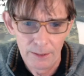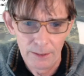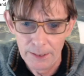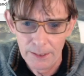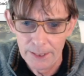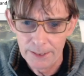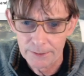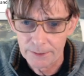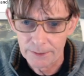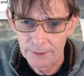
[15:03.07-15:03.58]

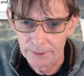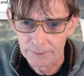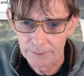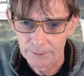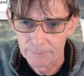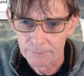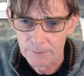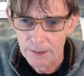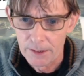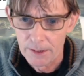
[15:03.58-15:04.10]
NAND
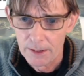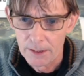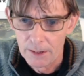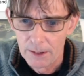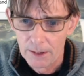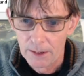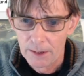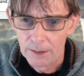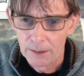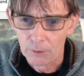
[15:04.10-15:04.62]
gate.
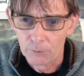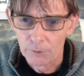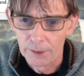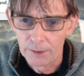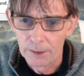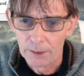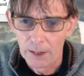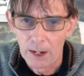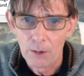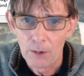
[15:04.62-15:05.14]
Now
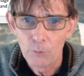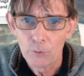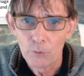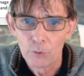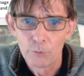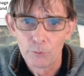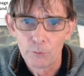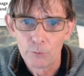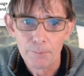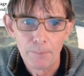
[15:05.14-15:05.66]
then, how
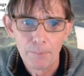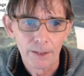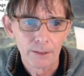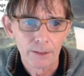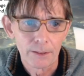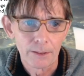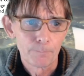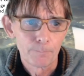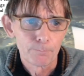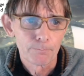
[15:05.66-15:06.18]
do we
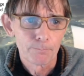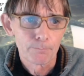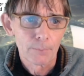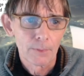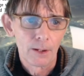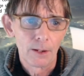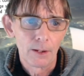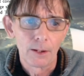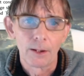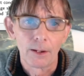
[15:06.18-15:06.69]
make
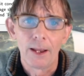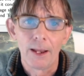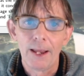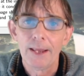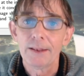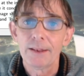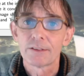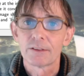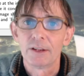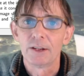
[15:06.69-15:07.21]

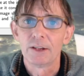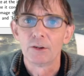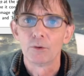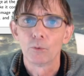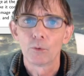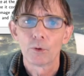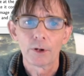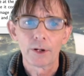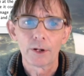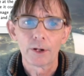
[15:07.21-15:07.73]
AND and
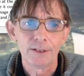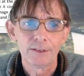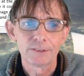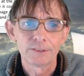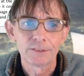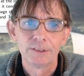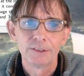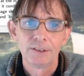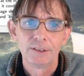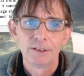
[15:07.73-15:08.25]
OR
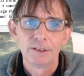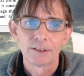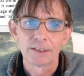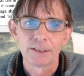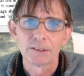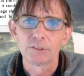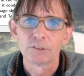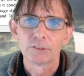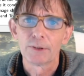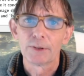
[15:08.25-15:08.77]
gates?
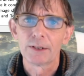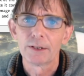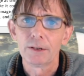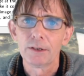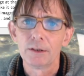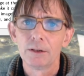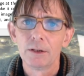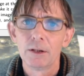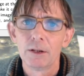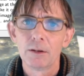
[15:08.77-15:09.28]
That is
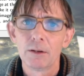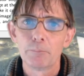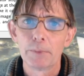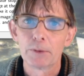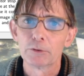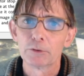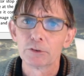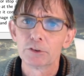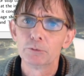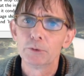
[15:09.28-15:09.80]
funny,
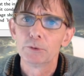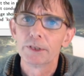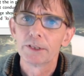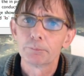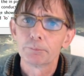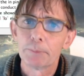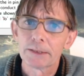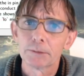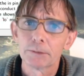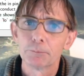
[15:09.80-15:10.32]
because you would
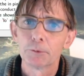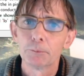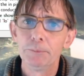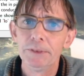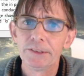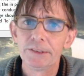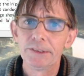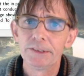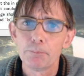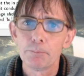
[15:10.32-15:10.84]
expect them to
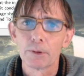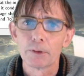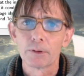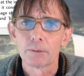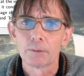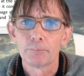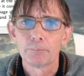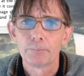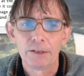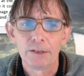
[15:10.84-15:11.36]
be simpler,
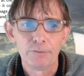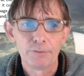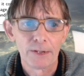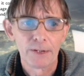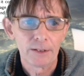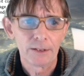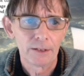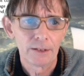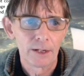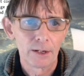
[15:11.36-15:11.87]
but in
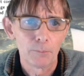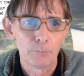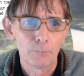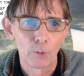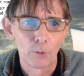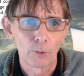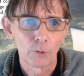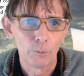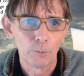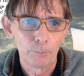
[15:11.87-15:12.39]
fact they are
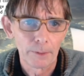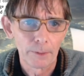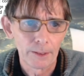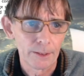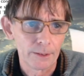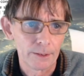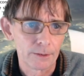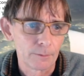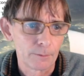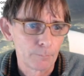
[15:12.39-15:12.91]
more
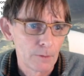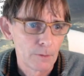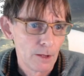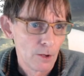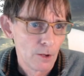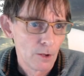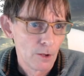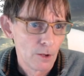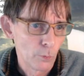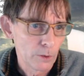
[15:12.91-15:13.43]
complicated.
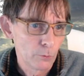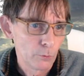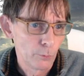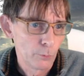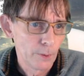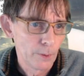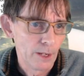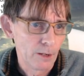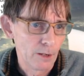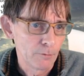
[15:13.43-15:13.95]
What do
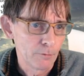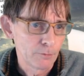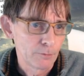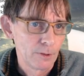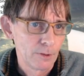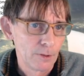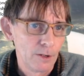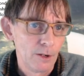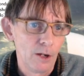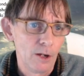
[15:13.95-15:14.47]
we have?
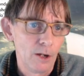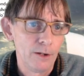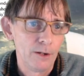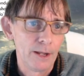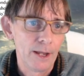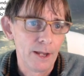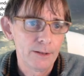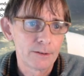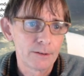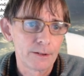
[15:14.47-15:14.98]

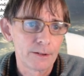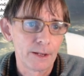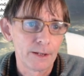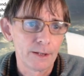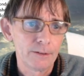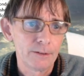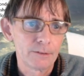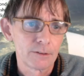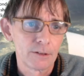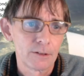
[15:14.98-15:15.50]
An AND
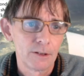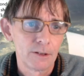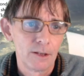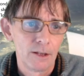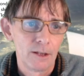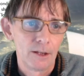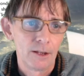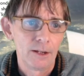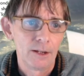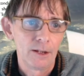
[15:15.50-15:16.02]
gate
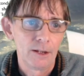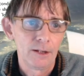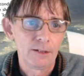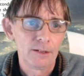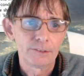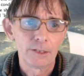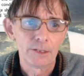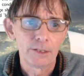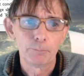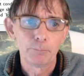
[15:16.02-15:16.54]

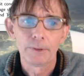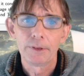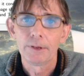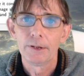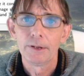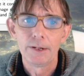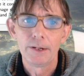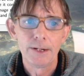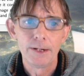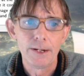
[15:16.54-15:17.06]
is simply
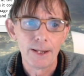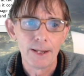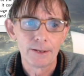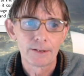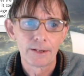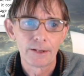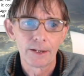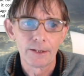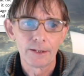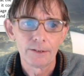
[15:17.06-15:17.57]
a
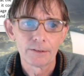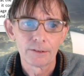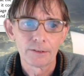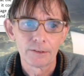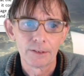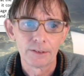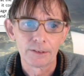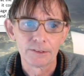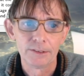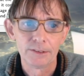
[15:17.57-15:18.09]
NAND gate,
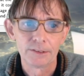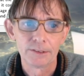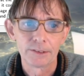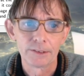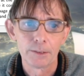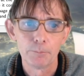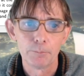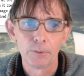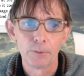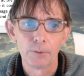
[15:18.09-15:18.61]
that is this
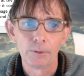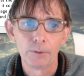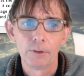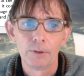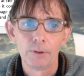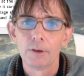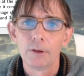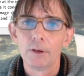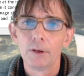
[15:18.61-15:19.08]
symbol,